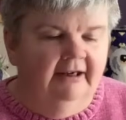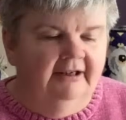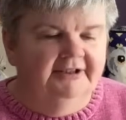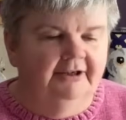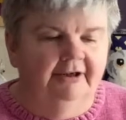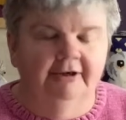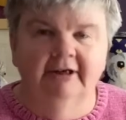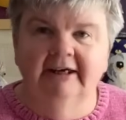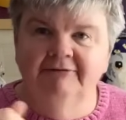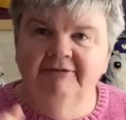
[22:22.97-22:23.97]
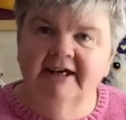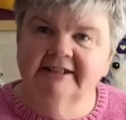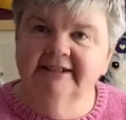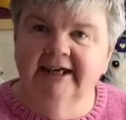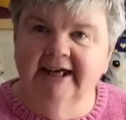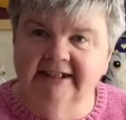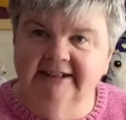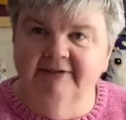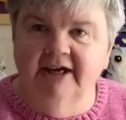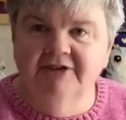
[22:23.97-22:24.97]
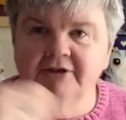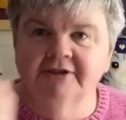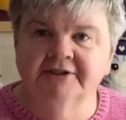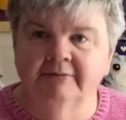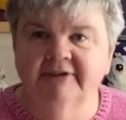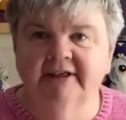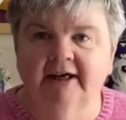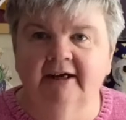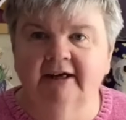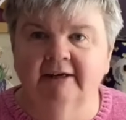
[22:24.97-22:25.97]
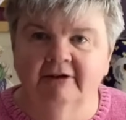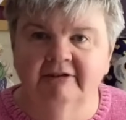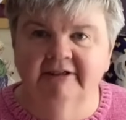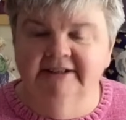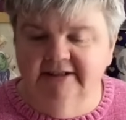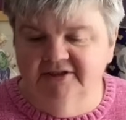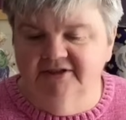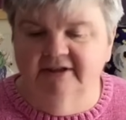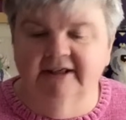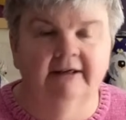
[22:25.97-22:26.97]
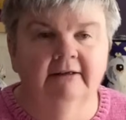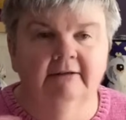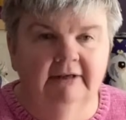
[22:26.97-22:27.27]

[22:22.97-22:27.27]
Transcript: So if that's the case, if I draw something out and I've already stitched on it